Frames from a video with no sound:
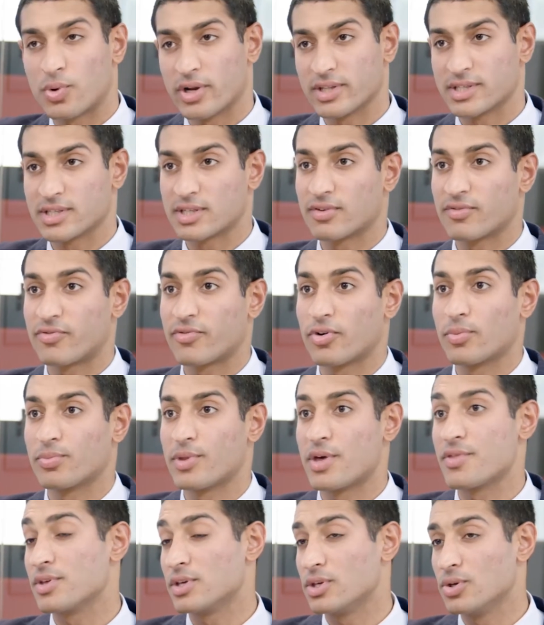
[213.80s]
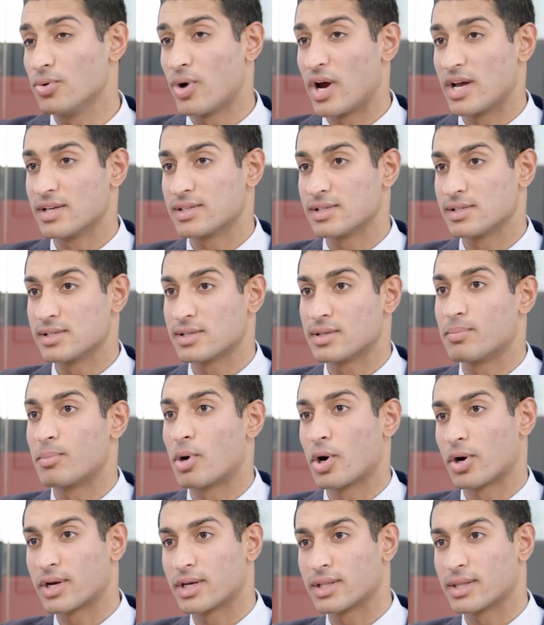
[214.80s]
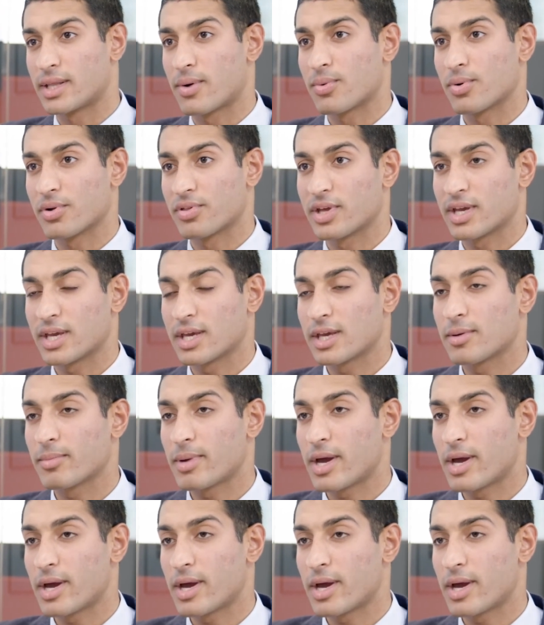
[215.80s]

wanted to confirm that the US is the market that we're thinking